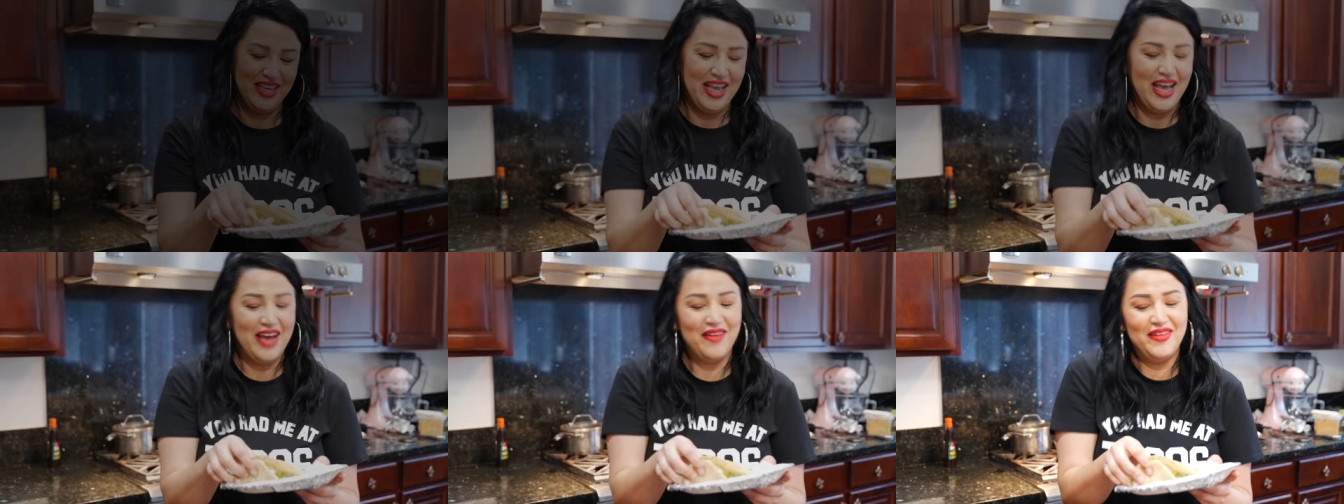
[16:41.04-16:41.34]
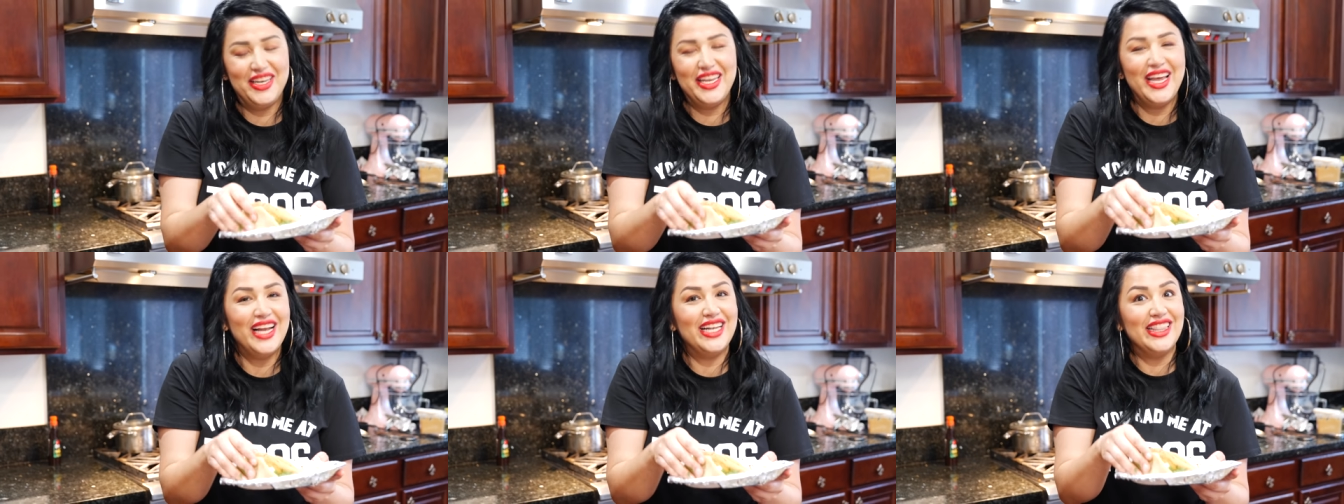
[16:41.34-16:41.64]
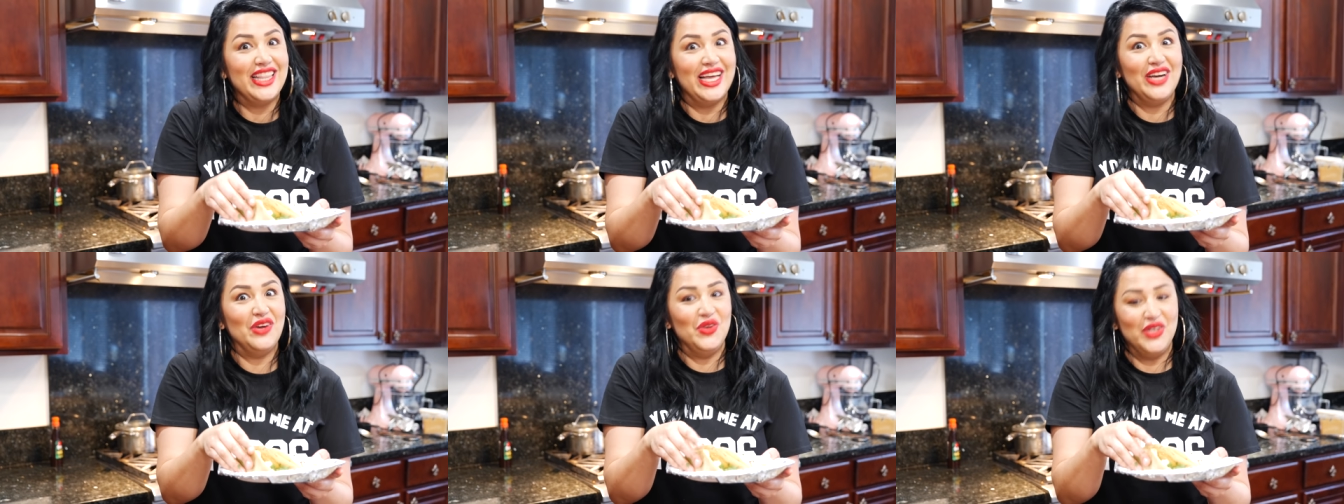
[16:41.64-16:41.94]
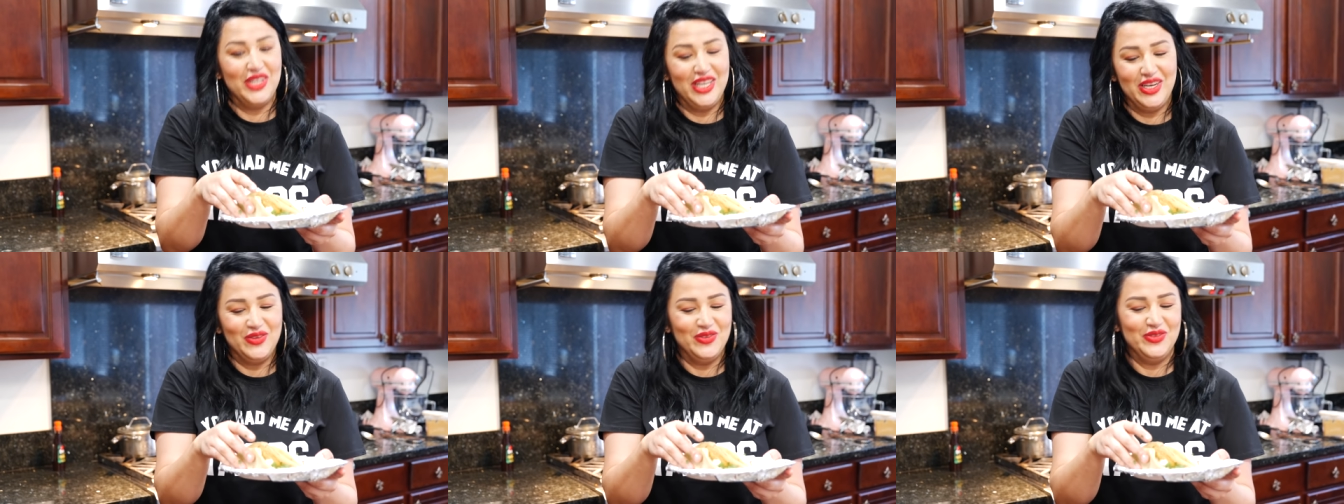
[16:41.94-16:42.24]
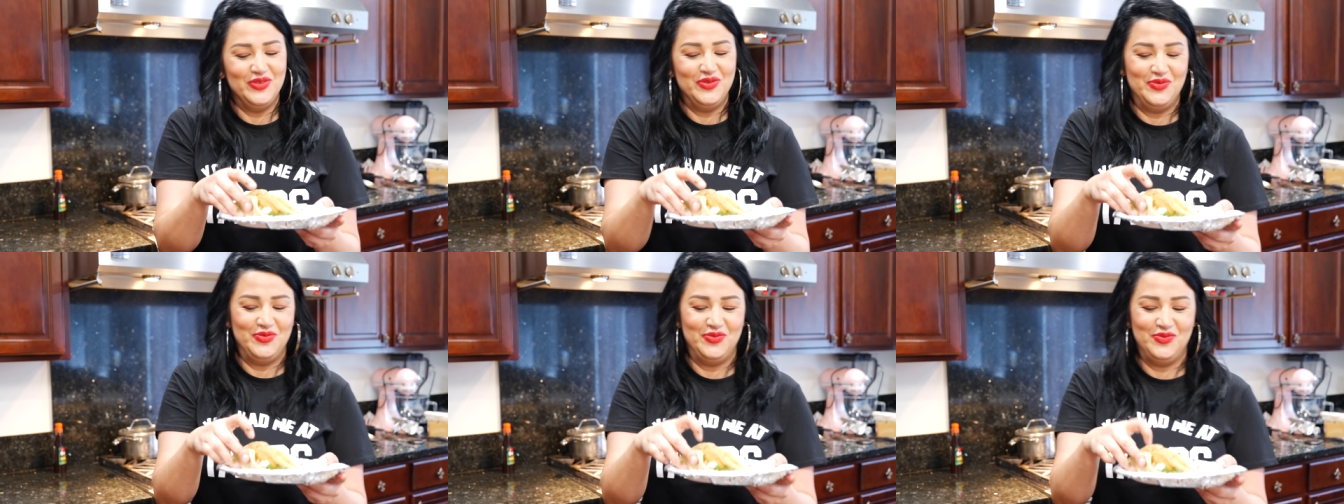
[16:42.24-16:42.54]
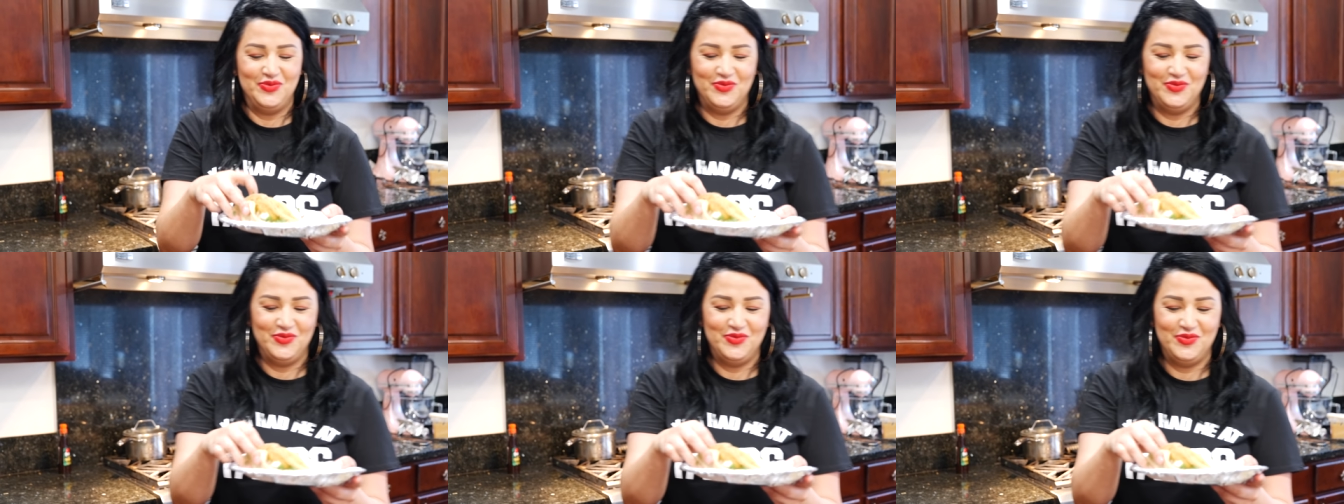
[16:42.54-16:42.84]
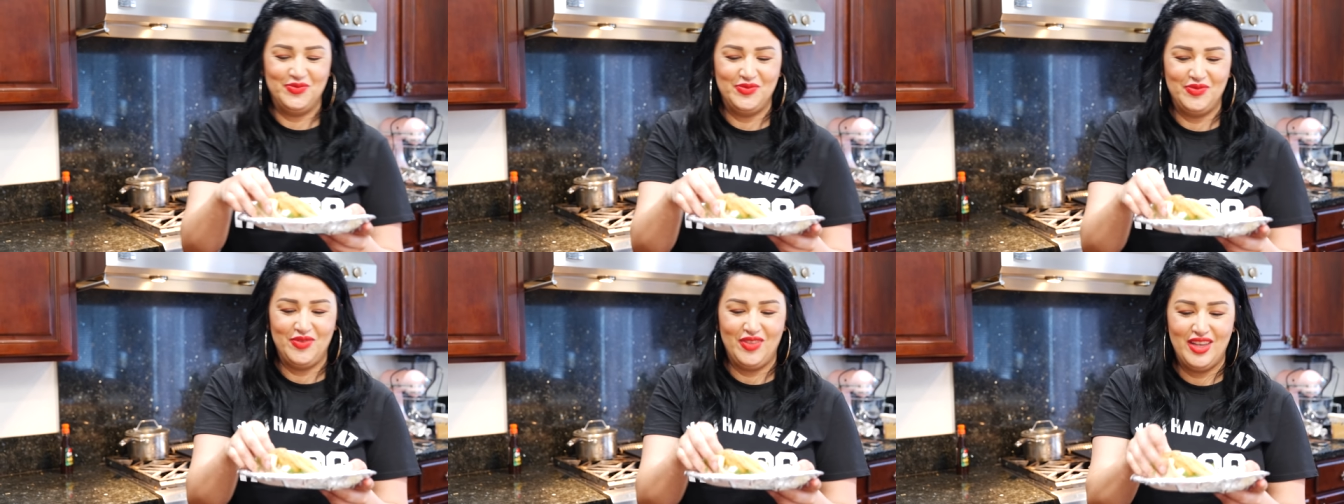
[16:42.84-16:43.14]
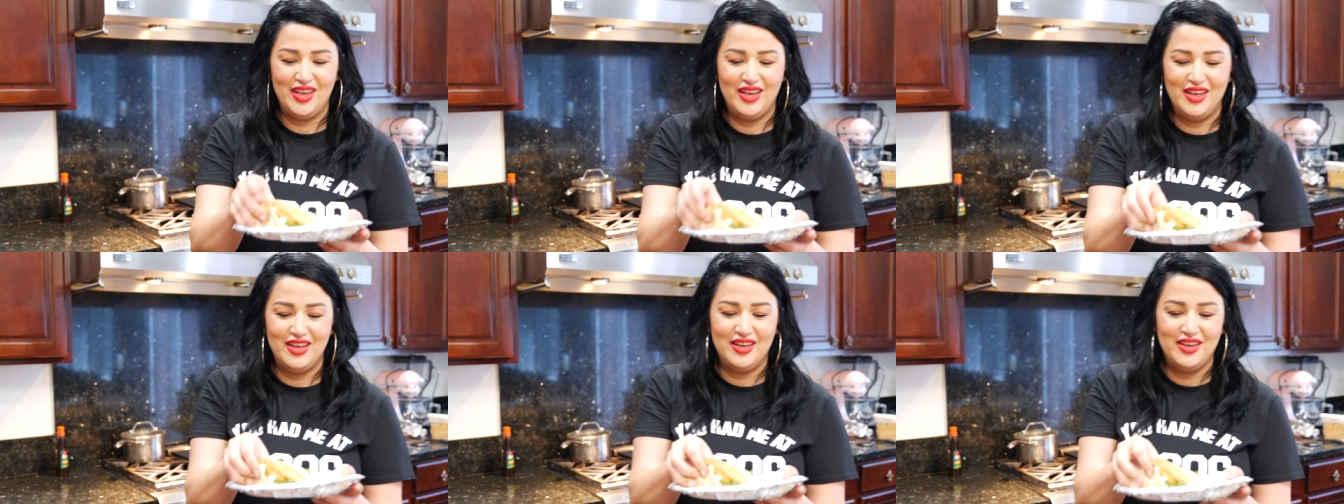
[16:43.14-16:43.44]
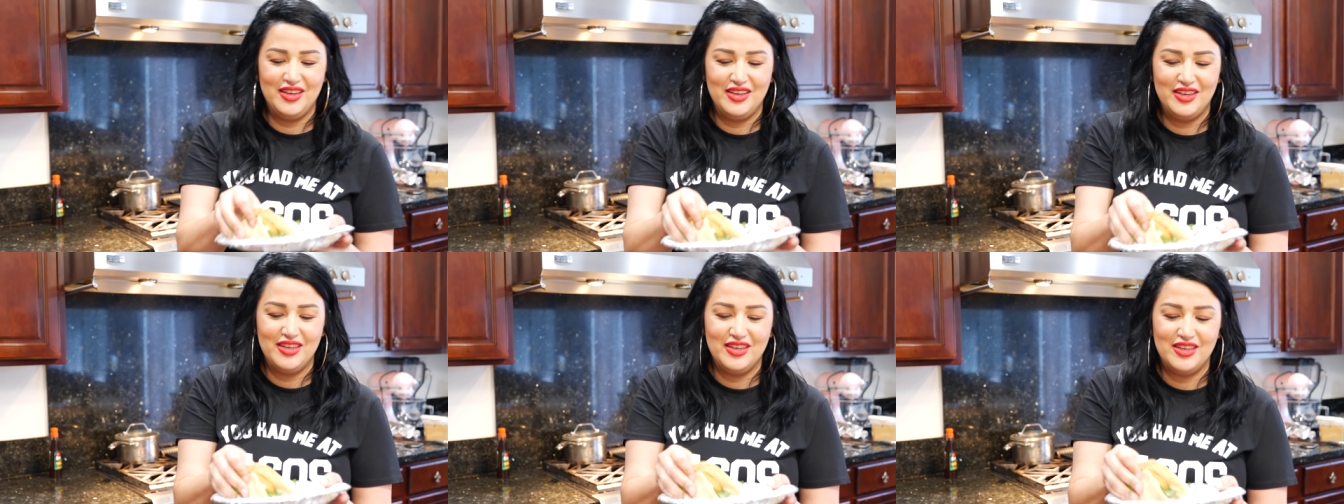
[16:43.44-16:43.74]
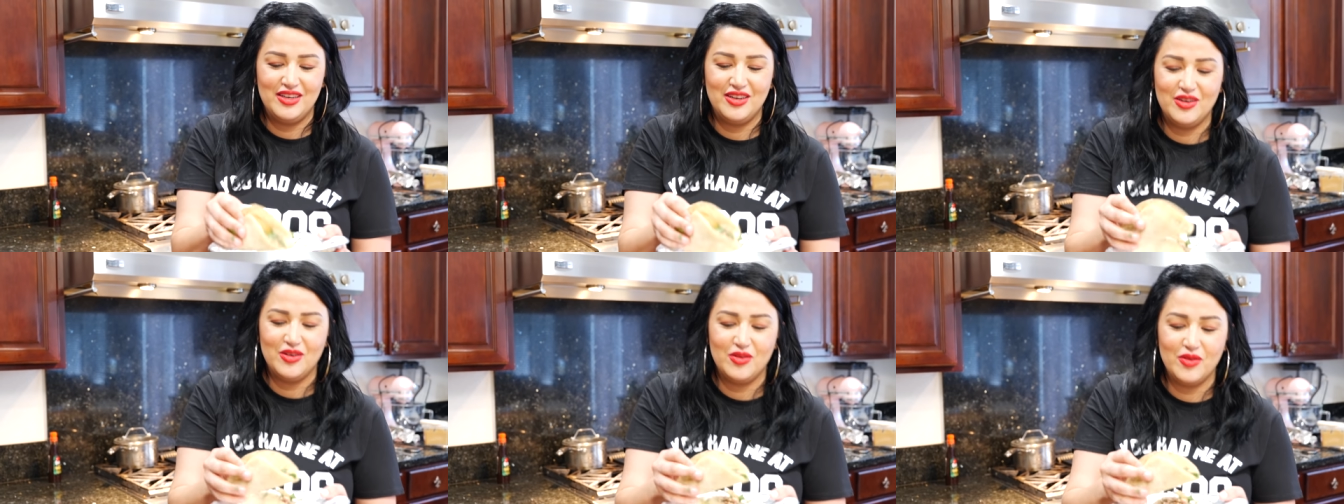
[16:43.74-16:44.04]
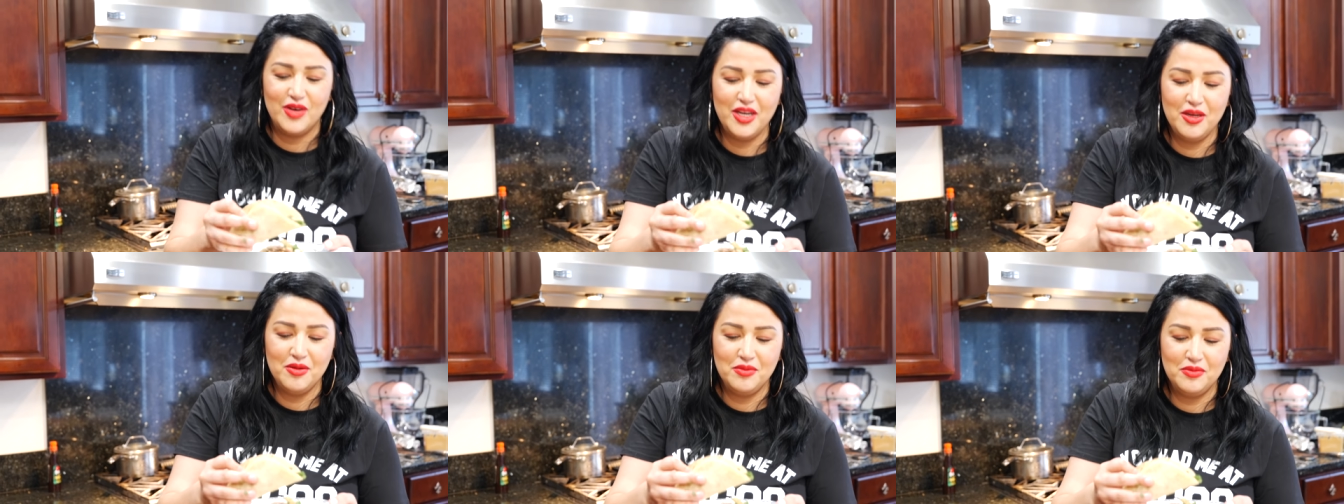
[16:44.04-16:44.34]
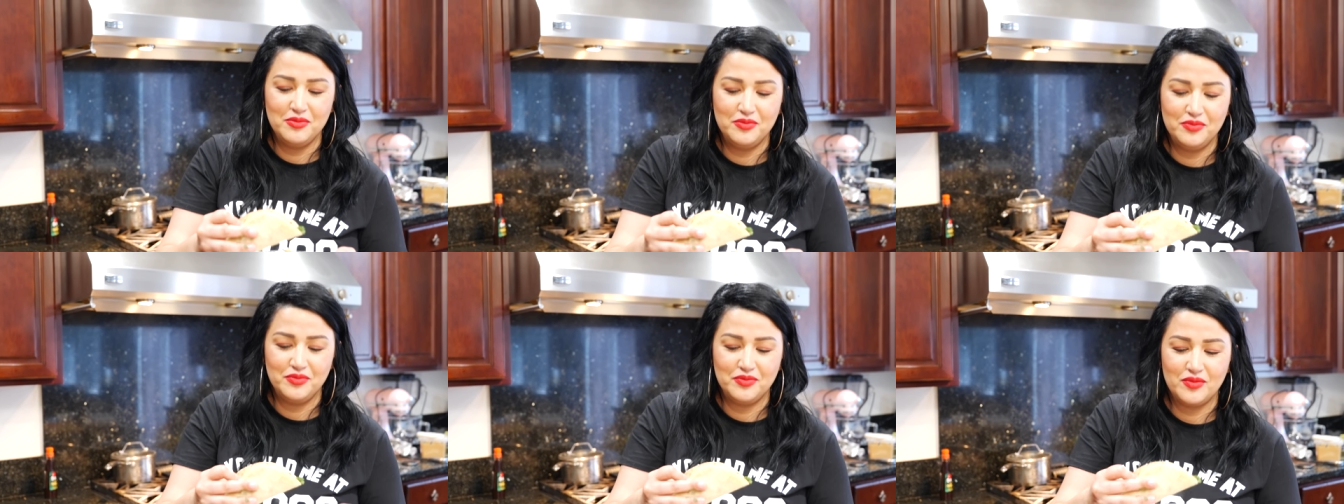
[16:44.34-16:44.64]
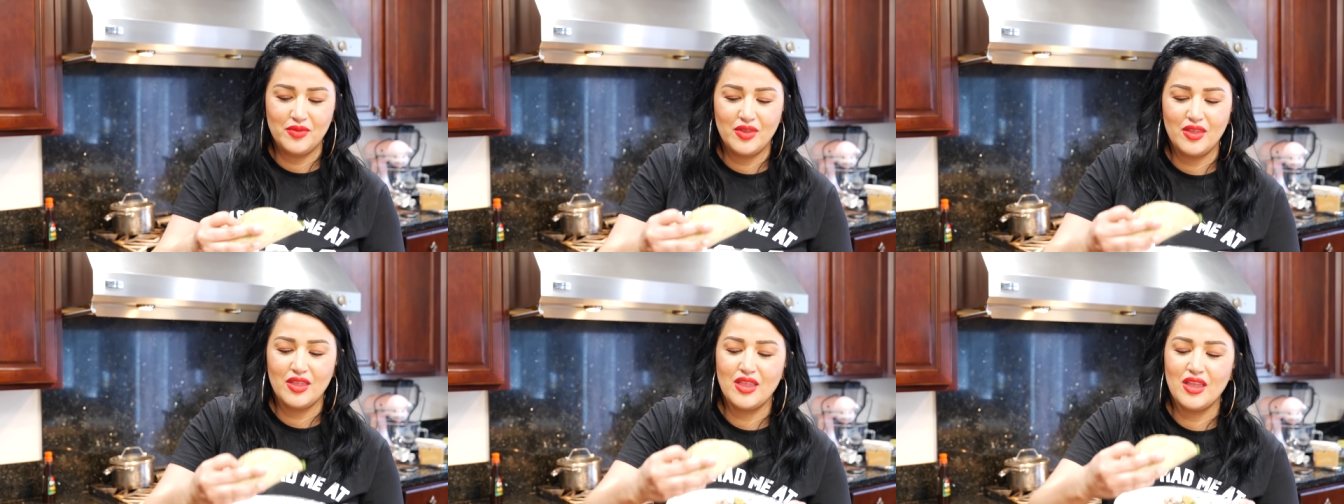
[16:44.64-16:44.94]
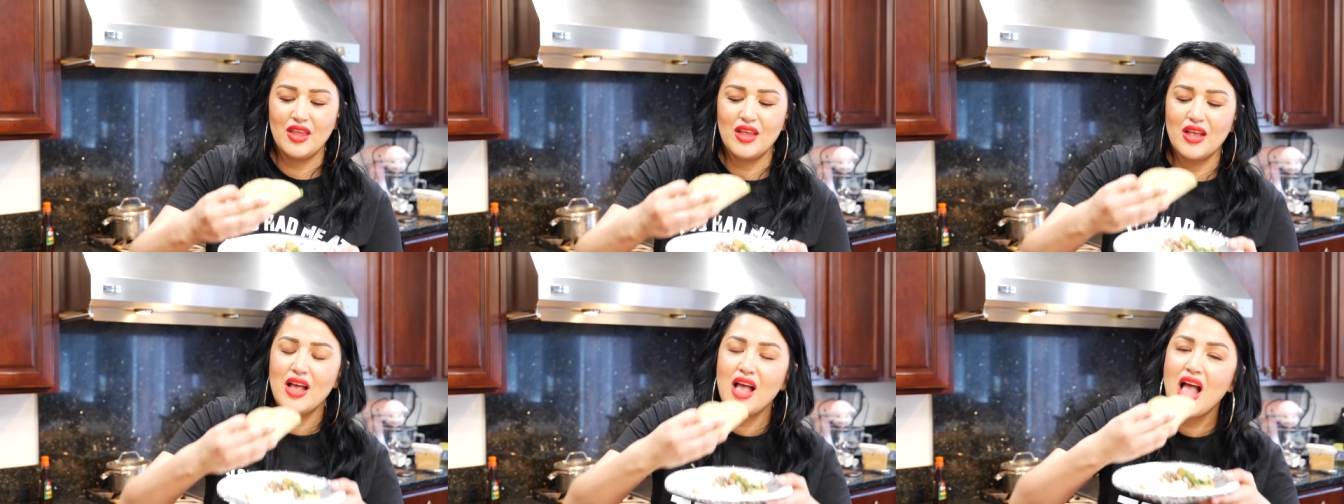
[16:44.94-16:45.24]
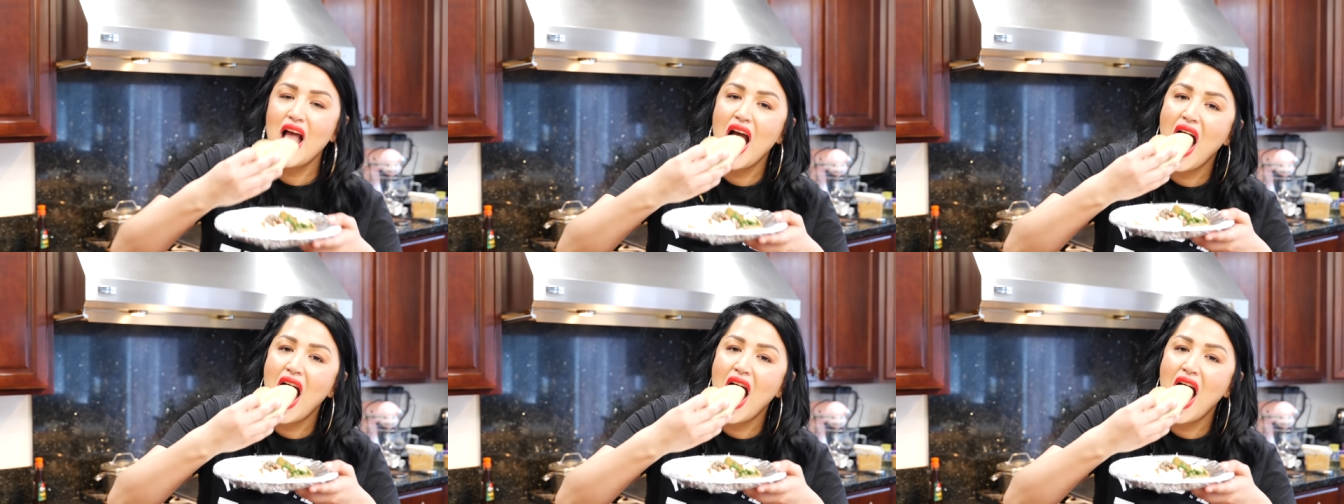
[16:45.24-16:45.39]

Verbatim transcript: A ver, ya el taco, el taco. You had me at tacos. Ready? I'm ready.